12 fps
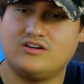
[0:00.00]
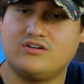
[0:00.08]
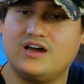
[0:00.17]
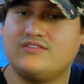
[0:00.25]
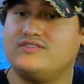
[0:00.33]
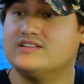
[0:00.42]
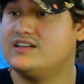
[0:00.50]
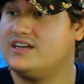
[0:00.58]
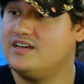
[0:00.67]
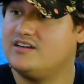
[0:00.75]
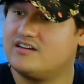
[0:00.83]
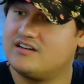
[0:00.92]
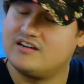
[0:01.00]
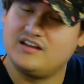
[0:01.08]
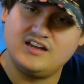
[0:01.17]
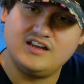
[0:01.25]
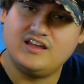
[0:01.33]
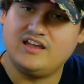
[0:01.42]
oh i feel it here
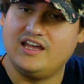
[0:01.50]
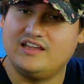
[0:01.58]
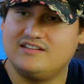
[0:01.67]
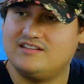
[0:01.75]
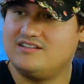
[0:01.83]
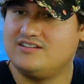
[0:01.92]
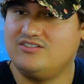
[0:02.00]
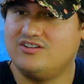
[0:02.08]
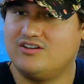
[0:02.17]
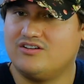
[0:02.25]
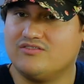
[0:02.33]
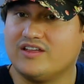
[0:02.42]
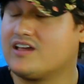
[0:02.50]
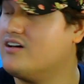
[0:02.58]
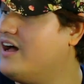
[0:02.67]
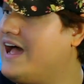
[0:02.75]
i love and, that you know like a, a,